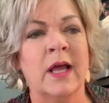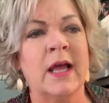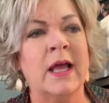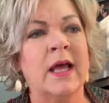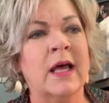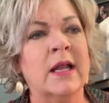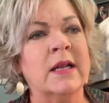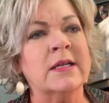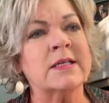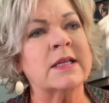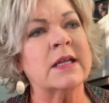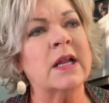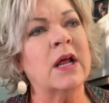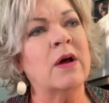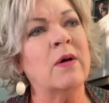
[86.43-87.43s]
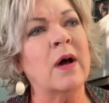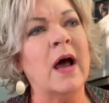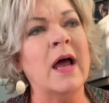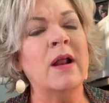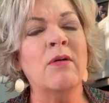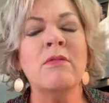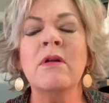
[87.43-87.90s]
And, I
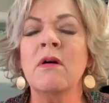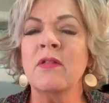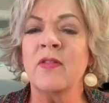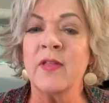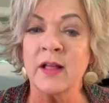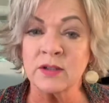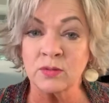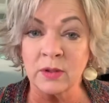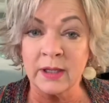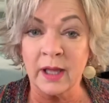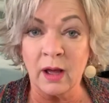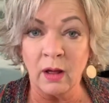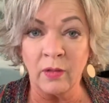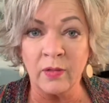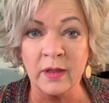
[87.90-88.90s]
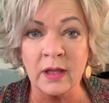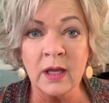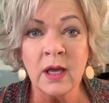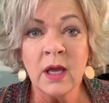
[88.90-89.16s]
don't know that that's really healthy.